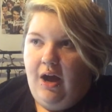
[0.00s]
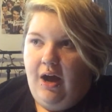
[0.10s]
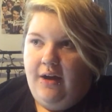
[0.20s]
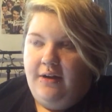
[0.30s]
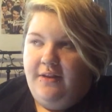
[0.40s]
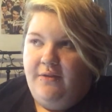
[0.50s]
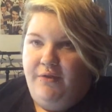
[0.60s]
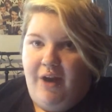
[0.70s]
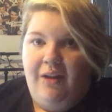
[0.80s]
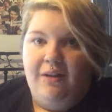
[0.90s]
And the
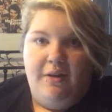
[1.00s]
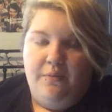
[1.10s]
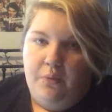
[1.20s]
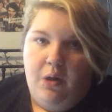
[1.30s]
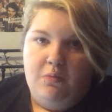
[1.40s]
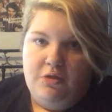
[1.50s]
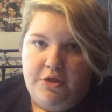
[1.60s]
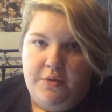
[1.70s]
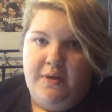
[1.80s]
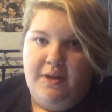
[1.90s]
reality of what I was
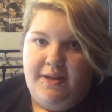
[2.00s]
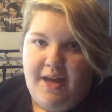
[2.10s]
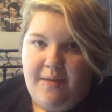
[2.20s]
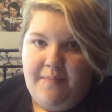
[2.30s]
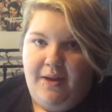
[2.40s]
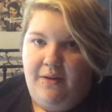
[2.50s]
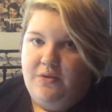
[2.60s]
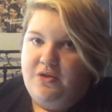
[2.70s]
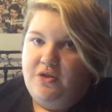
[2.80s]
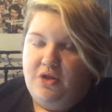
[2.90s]
doing had hit me and I
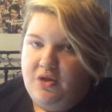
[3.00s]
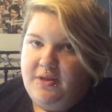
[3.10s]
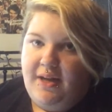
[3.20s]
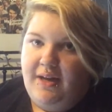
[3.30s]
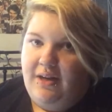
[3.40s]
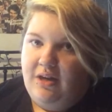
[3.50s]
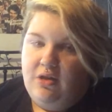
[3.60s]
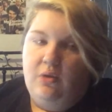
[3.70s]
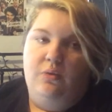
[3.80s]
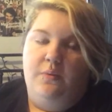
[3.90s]
was so scared, and I
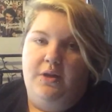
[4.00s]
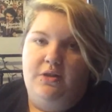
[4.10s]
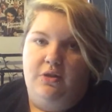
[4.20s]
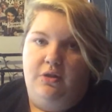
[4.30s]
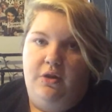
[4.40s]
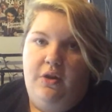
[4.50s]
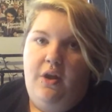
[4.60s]
told her what I'd done.